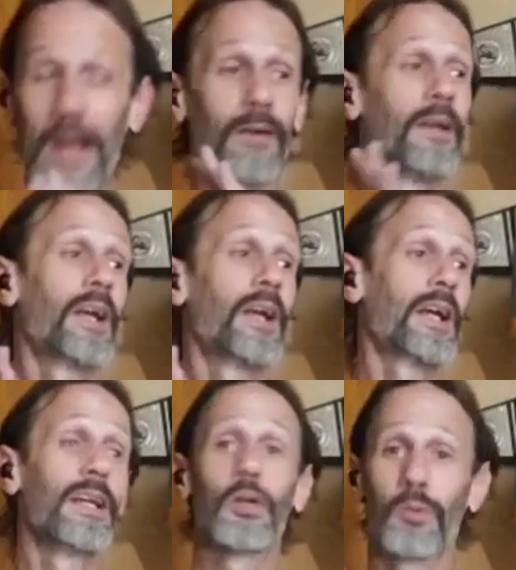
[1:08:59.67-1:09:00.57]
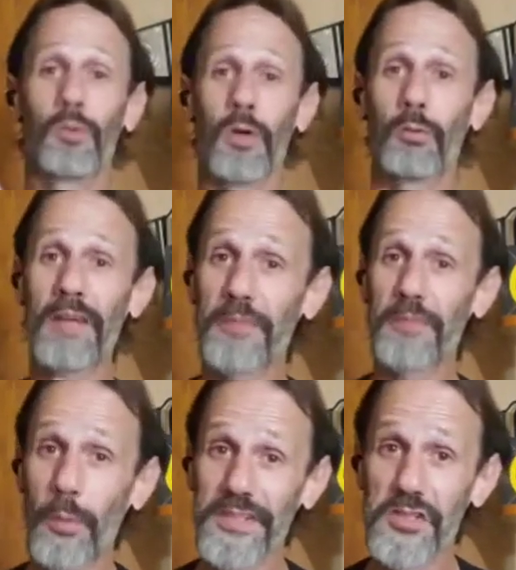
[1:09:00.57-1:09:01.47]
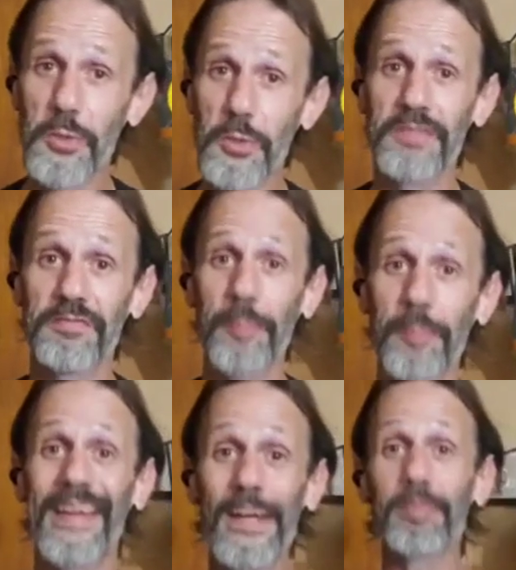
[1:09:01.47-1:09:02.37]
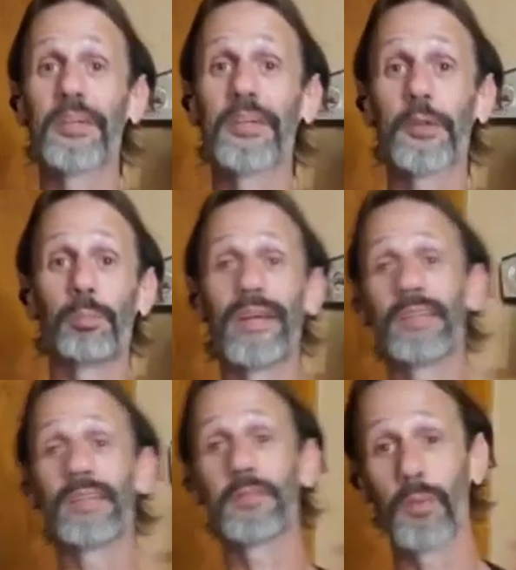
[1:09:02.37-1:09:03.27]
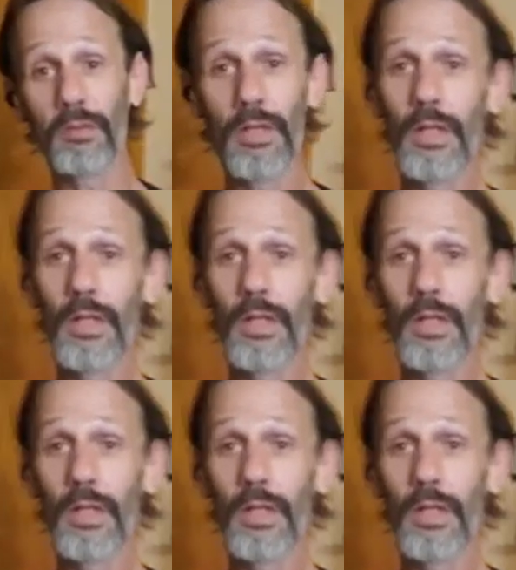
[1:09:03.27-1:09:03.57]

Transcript: Wow. Ref Quinn shooting from the hip a little bit, if you will.